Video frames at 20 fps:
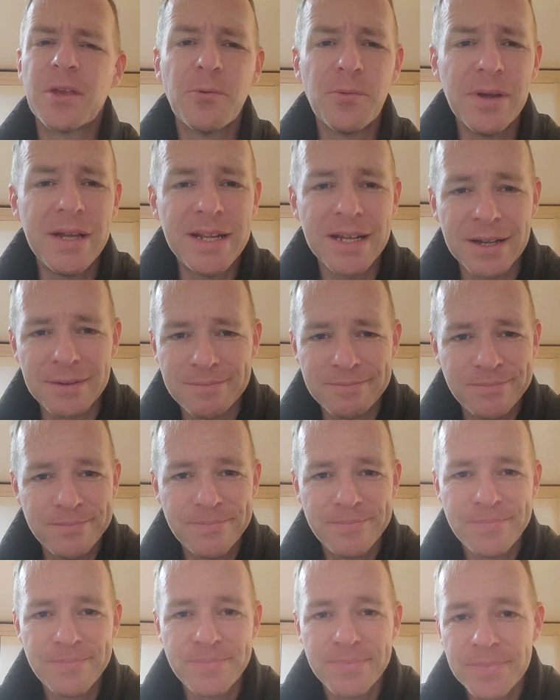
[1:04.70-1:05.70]
Reading.
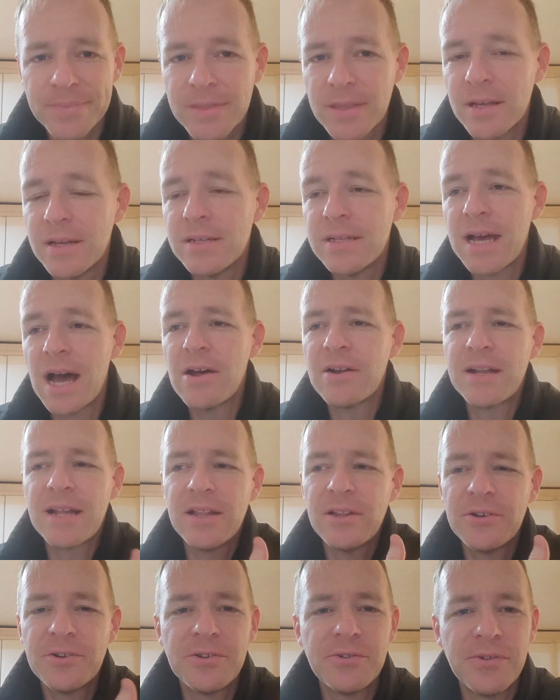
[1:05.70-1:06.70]
How did I
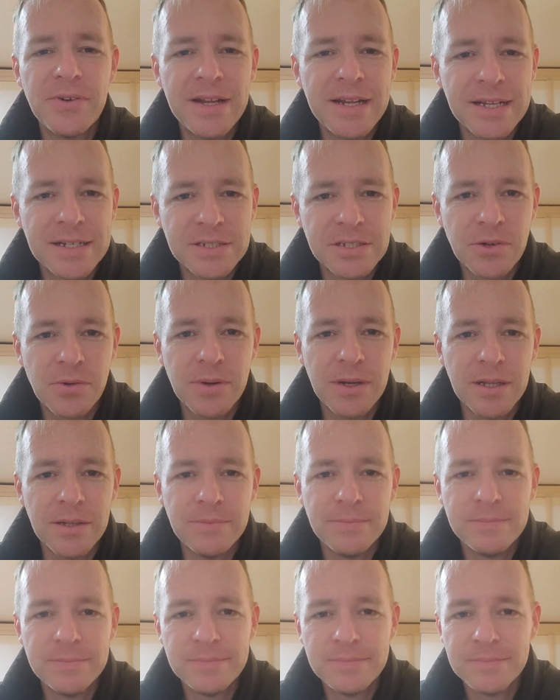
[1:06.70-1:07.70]
learn reading so well?
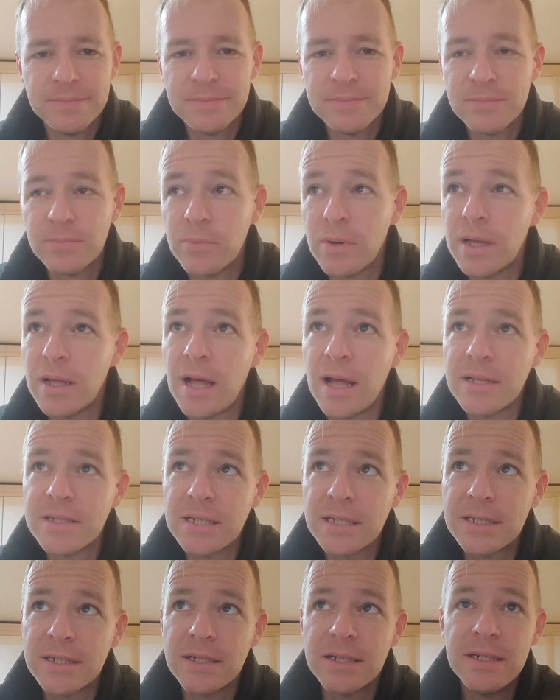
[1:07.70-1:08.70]
Well, I'll
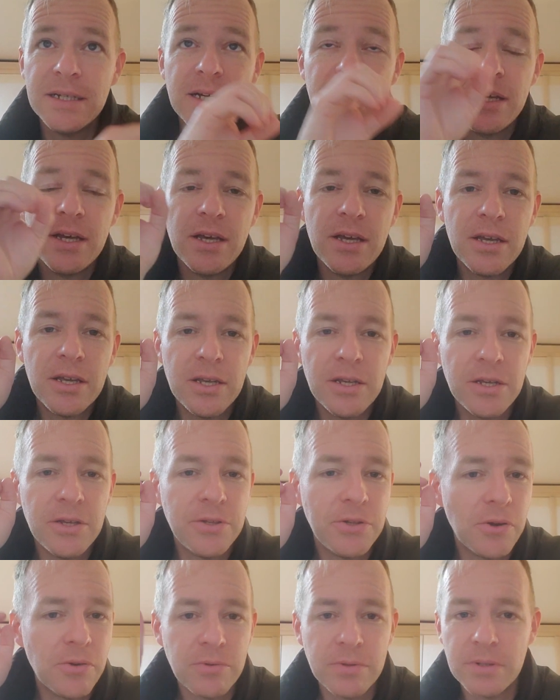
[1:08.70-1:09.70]
tell you. You
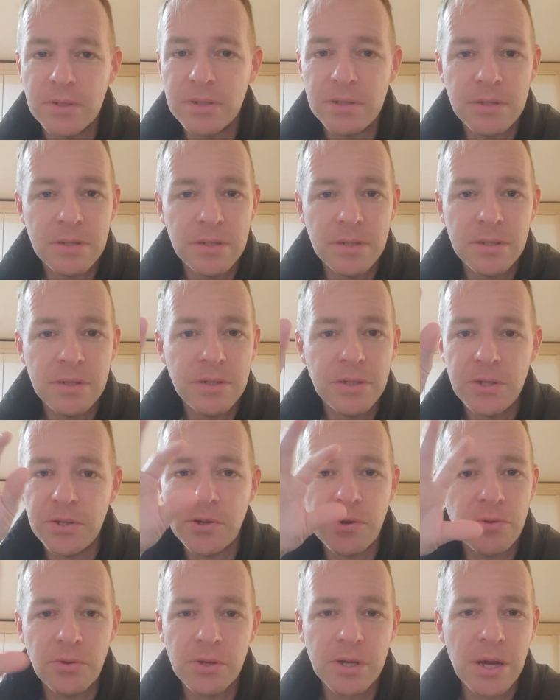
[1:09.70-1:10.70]
don't
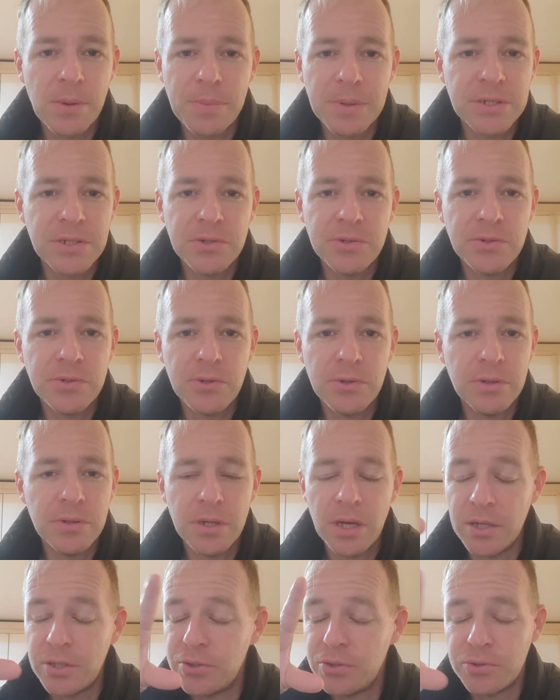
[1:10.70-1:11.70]
look up a
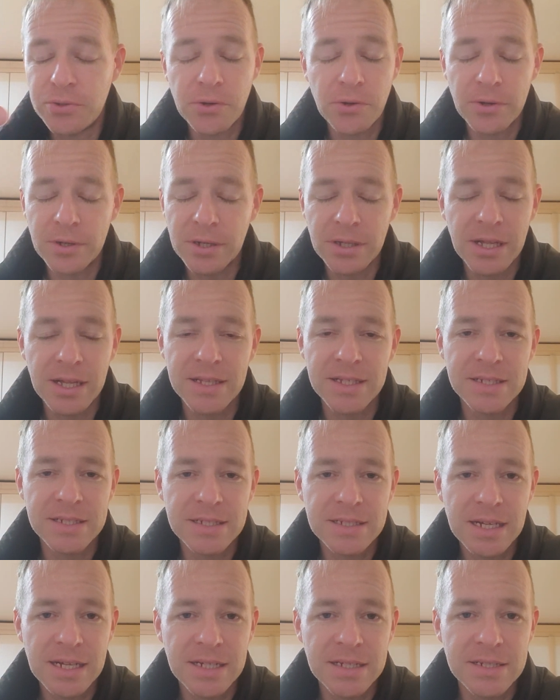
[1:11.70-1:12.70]
tutorial on
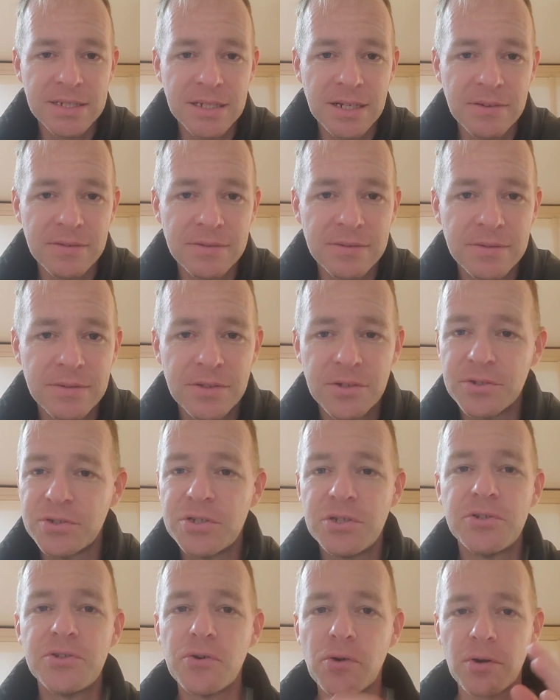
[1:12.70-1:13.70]
this kind of stuff. There's
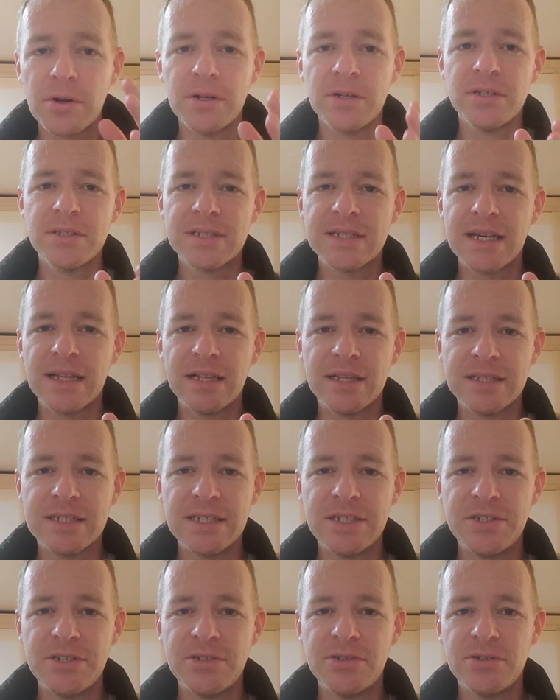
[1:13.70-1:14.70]
tutorials that'll
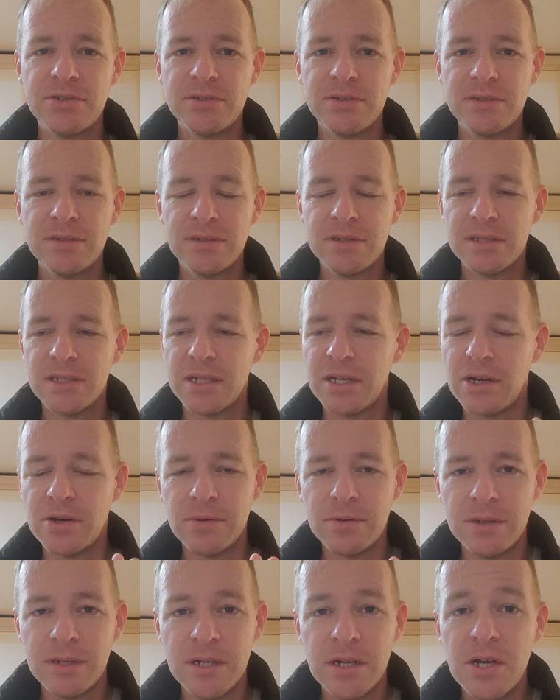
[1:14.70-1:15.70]
teach you,
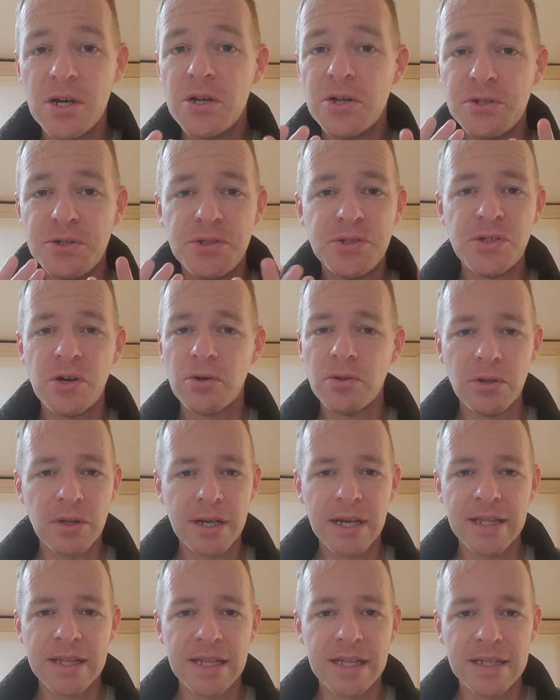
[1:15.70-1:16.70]
Don't
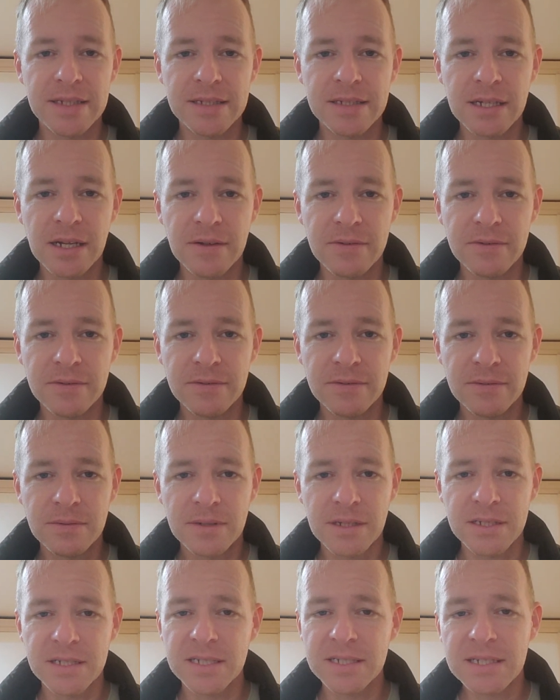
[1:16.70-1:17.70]
look at that stuff
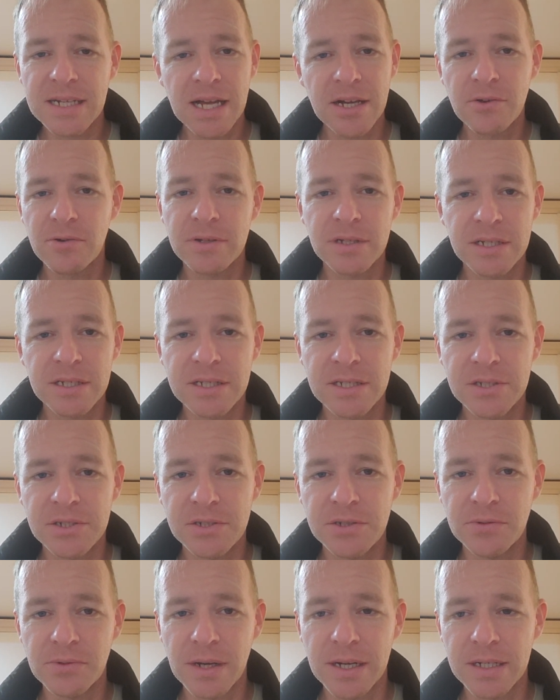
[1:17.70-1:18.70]
because it's not going to
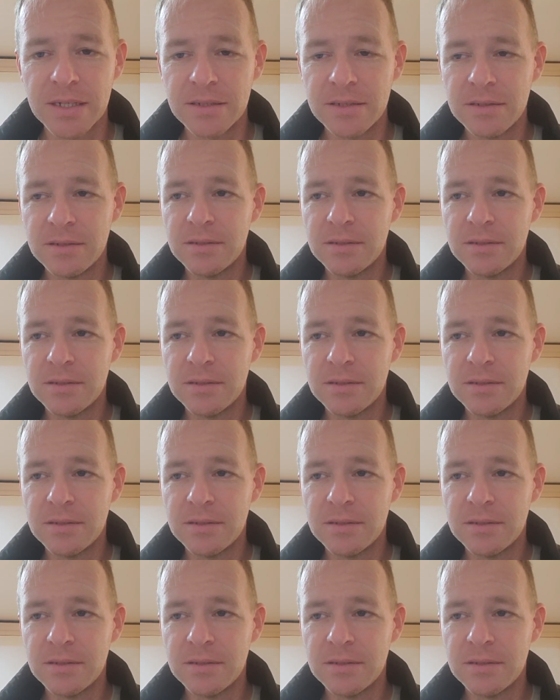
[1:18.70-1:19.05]
teach you right.